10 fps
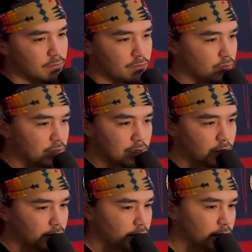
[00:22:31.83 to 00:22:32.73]
you know.
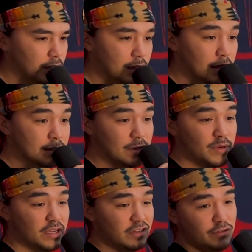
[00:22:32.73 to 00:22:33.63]
Somebody
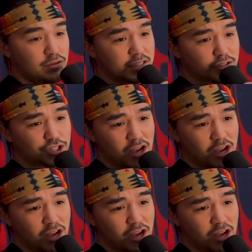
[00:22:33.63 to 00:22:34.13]
could lose their job,